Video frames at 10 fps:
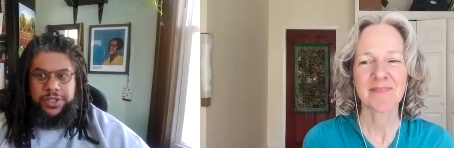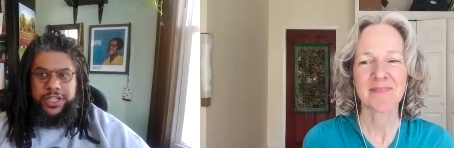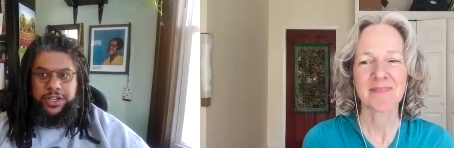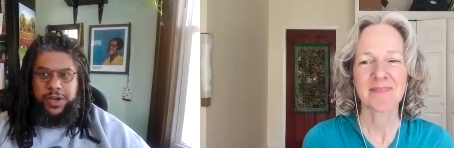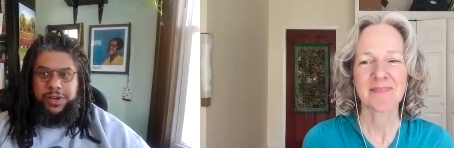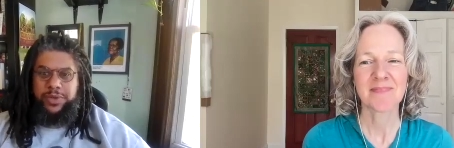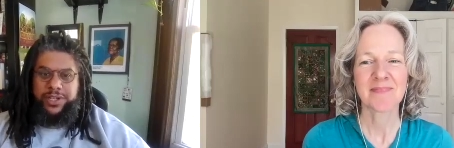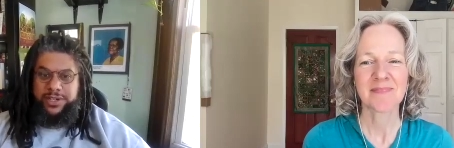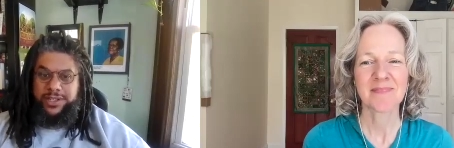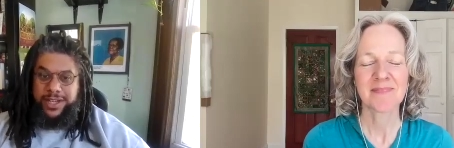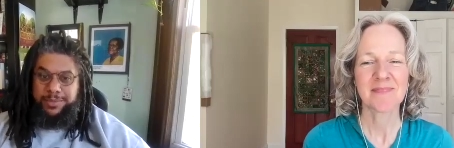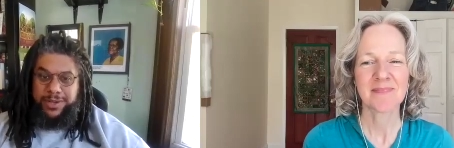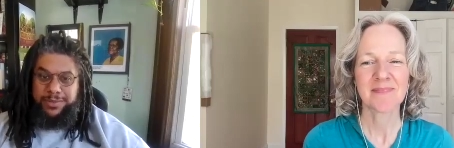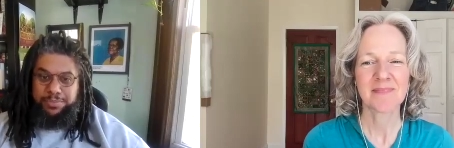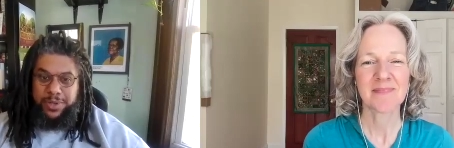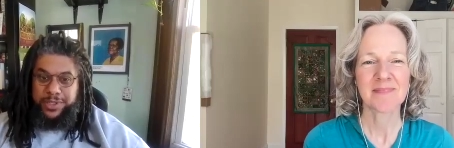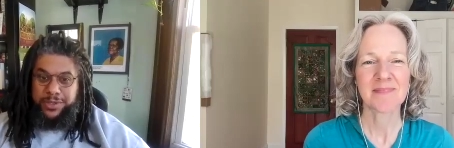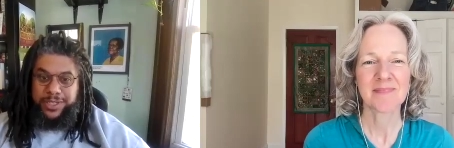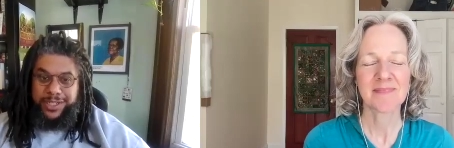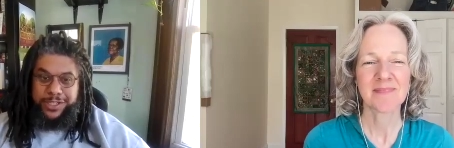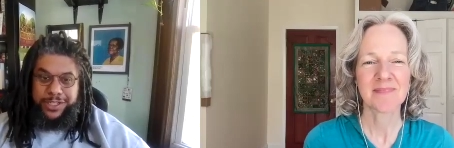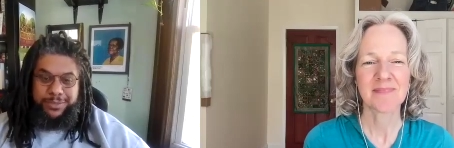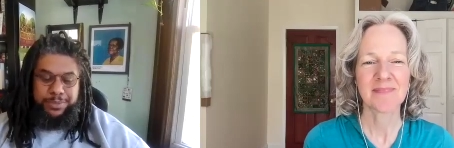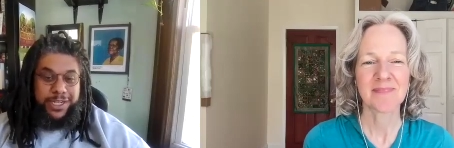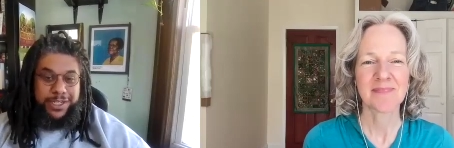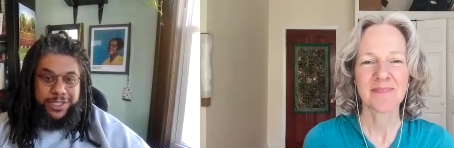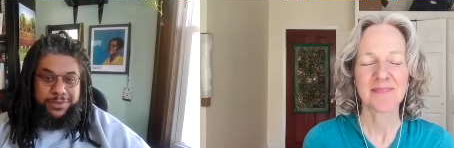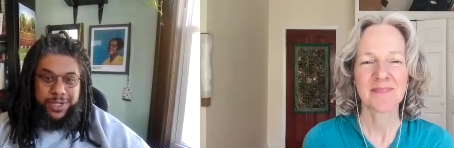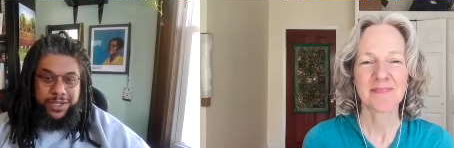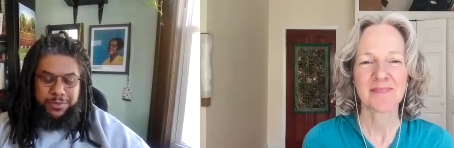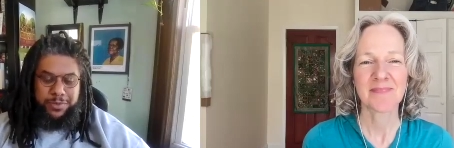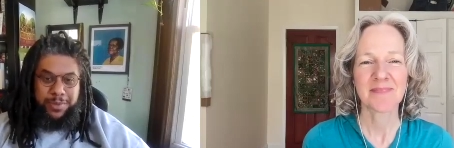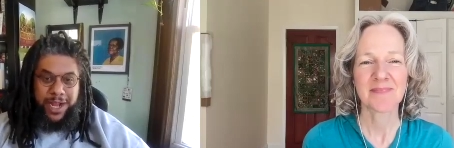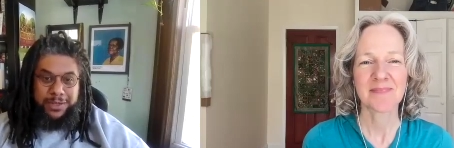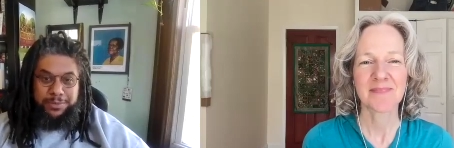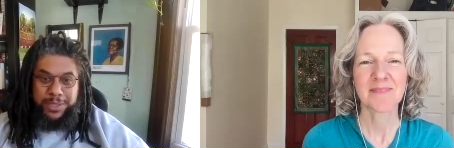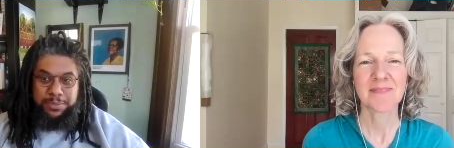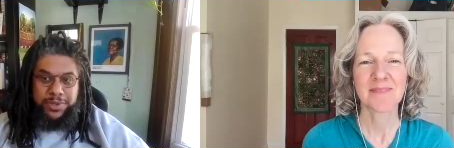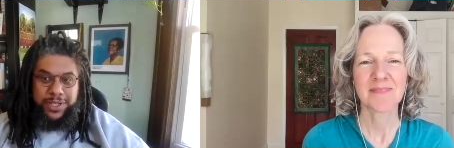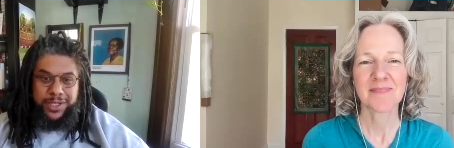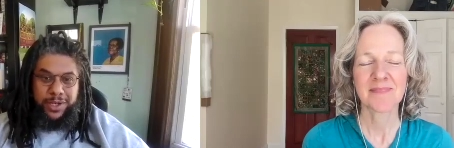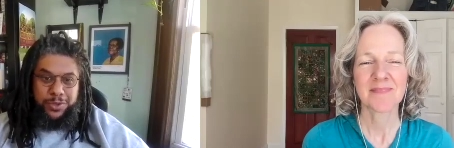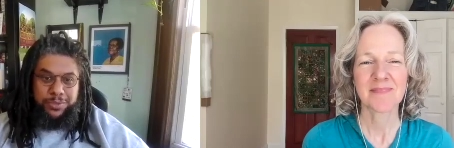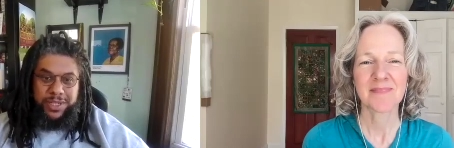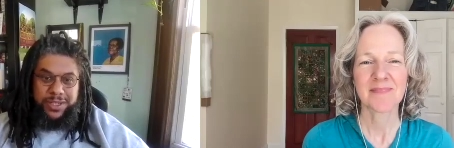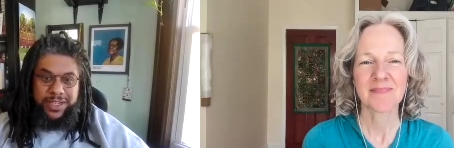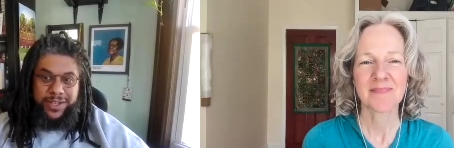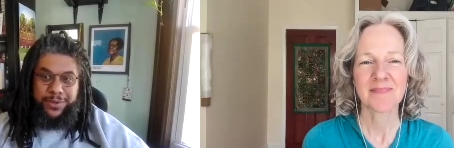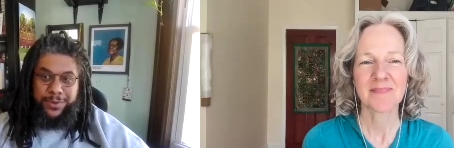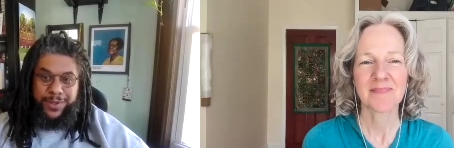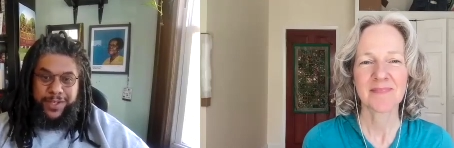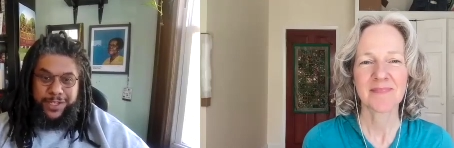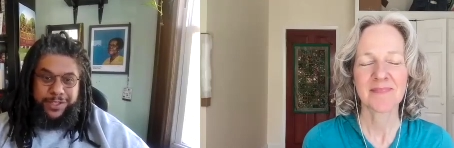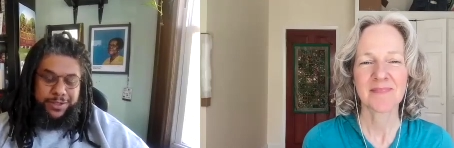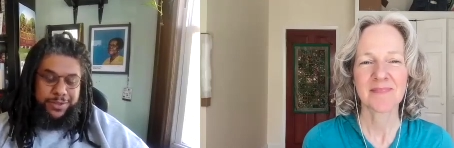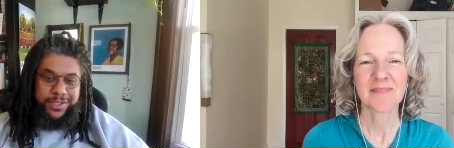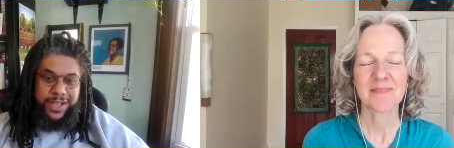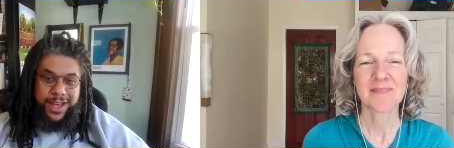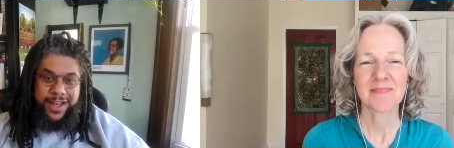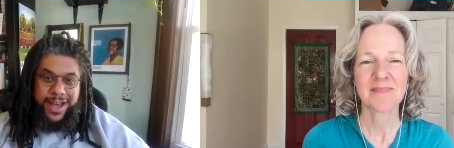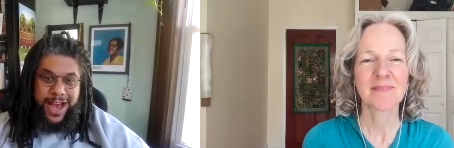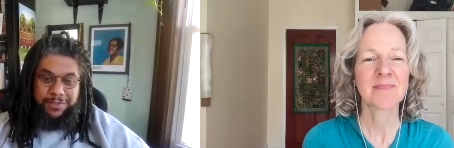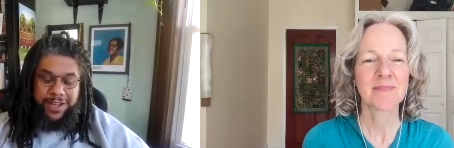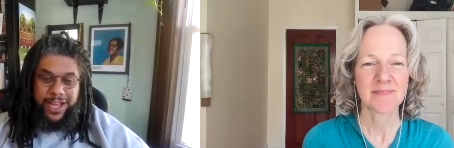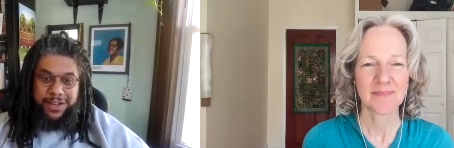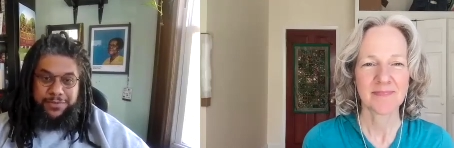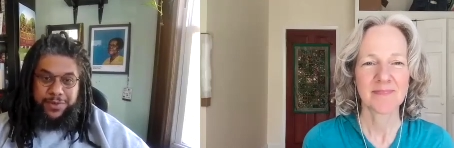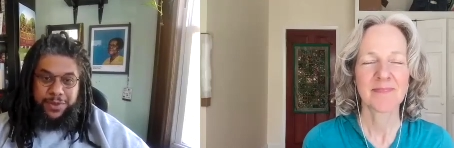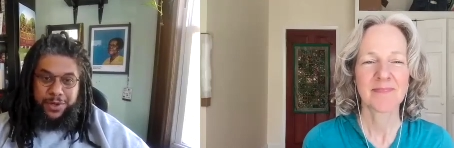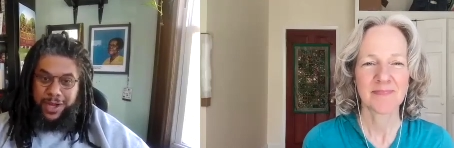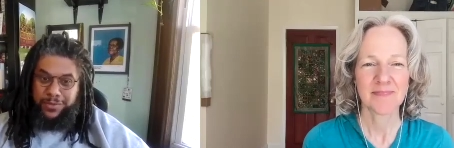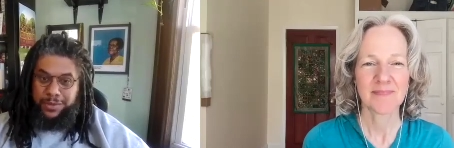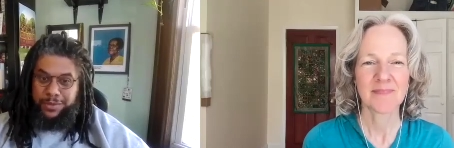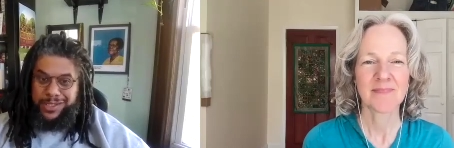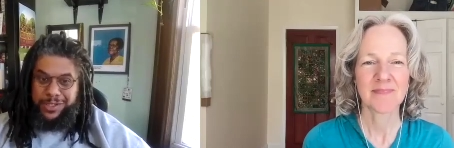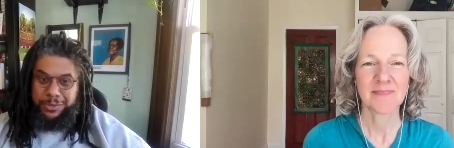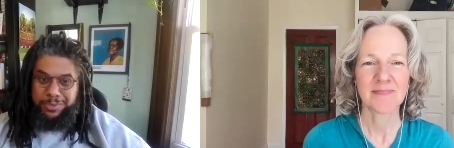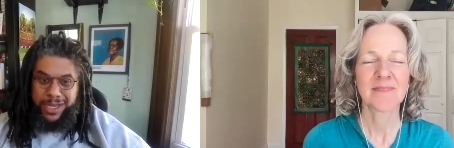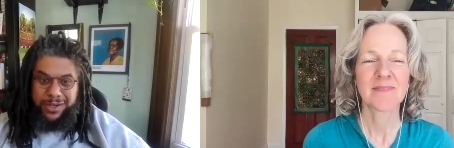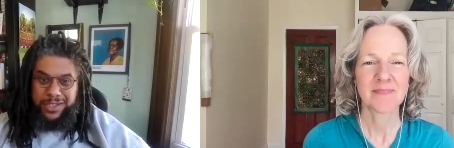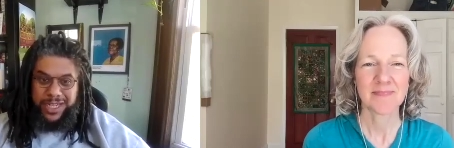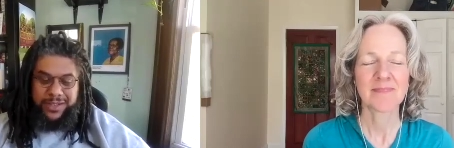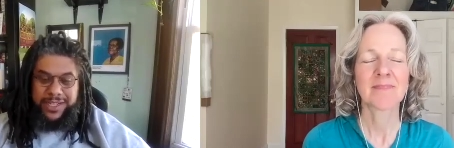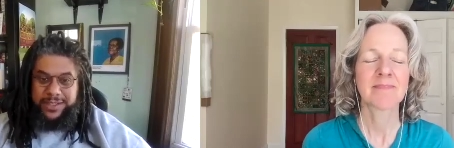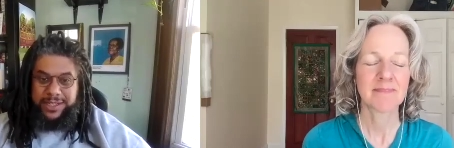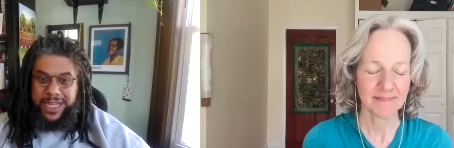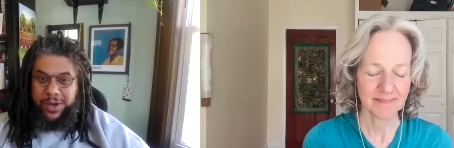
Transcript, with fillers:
Speaker 1: you know, we talked a lot about personal decisions, but I just want to remind people that ultimately the other thing they could do is advocate for their government to do better. Like these, like